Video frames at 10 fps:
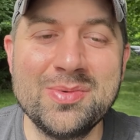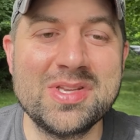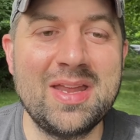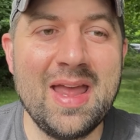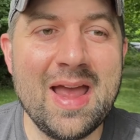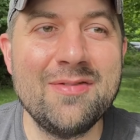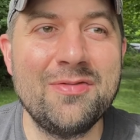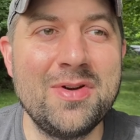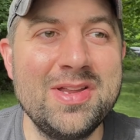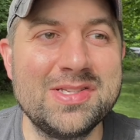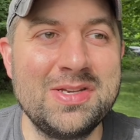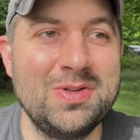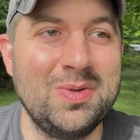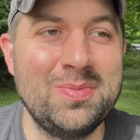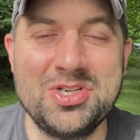It was like every
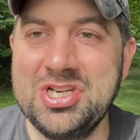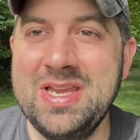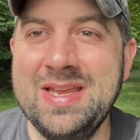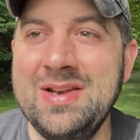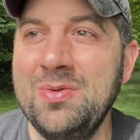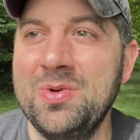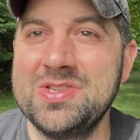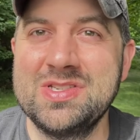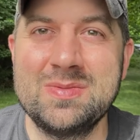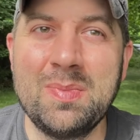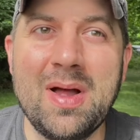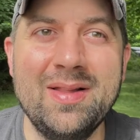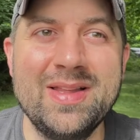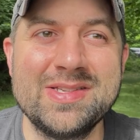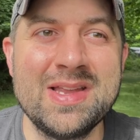single machine was
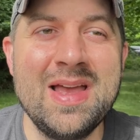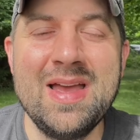spotless,